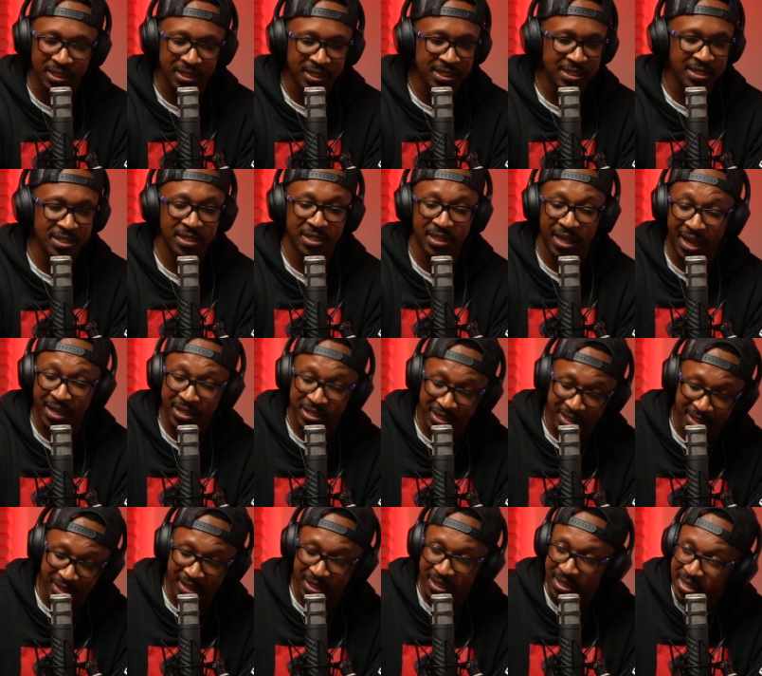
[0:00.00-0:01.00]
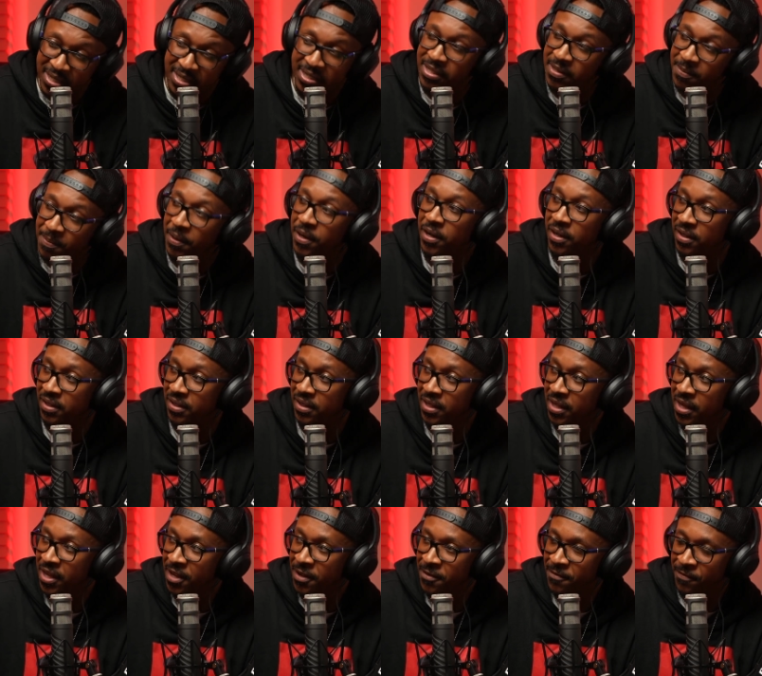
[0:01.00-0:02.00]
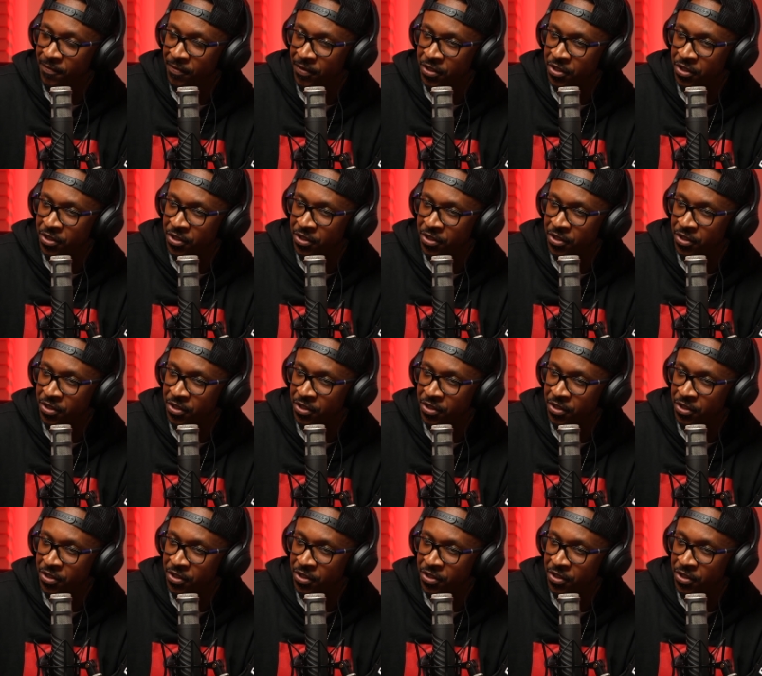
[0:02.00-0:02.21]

This is actually the easy part. Mm.